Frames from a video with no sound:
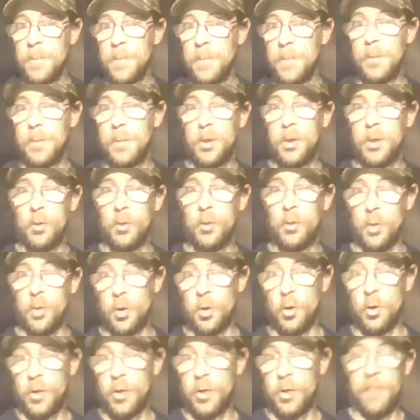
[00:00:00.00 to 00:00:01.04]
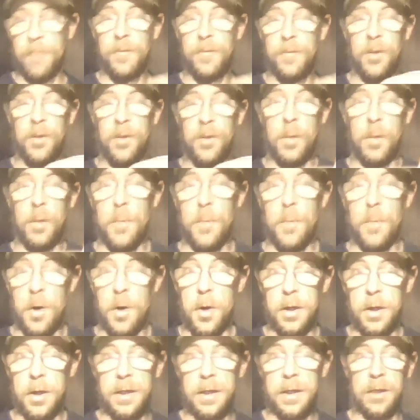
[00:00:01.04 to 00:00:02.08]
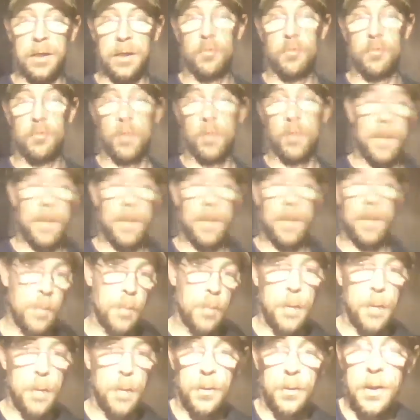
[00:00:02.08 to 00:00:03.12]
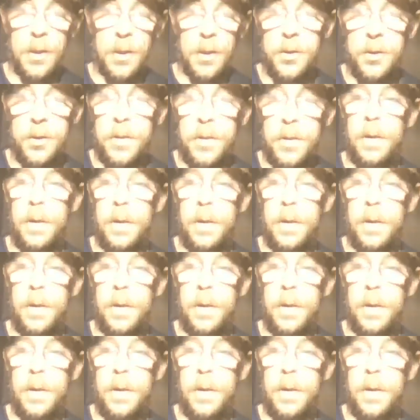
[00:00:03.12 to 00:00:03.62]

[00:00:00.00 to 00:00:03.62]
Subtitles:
but it's still close enough to the barn to control the pest population.